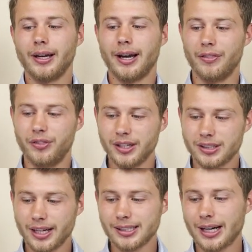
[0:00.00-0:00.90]
In this
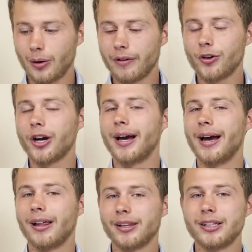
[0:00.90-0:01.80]
case, however,
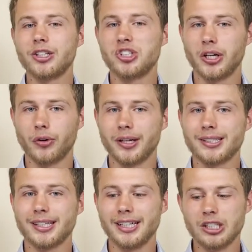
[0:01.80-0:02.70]
Ellen
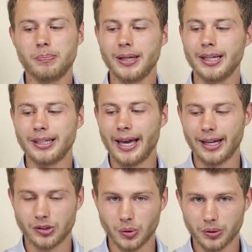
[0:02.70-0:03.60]
DeGeneres is being
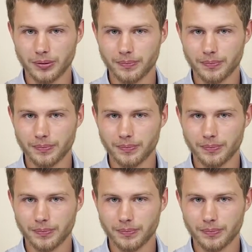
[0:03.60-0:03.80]
canceled.